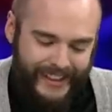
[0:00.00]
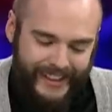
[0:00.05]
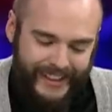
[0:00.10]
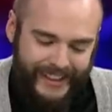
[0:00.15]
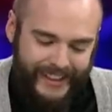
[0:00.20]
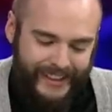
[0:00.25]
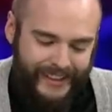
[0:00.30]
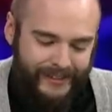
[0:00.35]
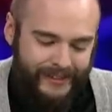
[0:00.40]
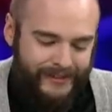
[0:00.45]

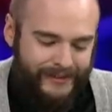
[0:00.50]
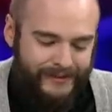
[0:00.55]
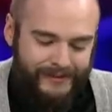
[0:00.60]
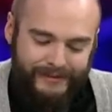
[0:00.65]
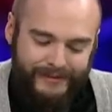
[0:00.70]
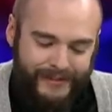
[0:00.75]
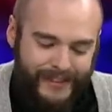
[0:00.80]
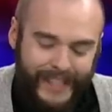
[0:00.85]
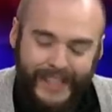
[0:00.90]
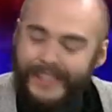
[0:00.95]

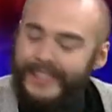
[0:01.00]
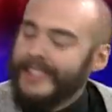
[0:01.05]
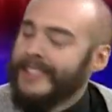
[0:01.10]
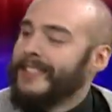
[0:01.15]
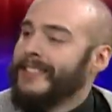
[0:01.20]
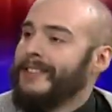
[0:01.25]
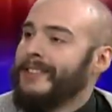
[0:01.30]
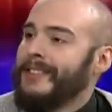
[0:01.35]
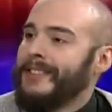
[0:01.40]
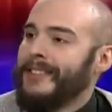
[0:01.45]

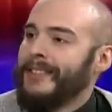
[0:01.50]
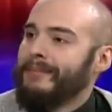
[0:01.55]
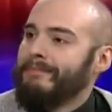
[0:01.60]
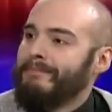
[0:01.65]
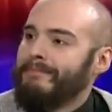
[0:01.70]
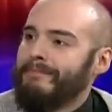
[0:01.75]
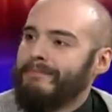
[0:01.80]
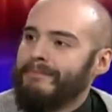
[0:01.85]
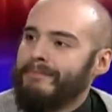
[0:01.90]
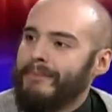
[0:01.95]
NASA's losing a
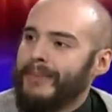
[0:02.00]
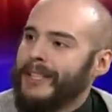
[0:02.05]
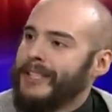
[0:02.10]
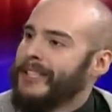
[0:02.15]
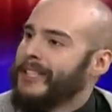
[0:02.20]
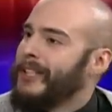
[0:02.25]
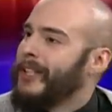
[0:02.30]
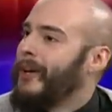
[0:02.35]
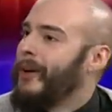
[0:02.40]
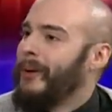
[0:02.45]

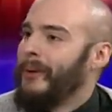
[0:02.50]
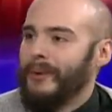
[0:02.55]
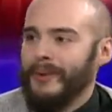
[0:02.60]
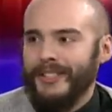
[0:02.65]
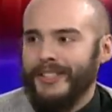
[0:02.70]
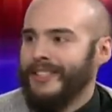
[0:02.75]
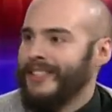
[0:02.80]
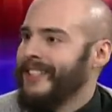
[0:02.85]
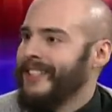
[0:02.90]
bunch of codes.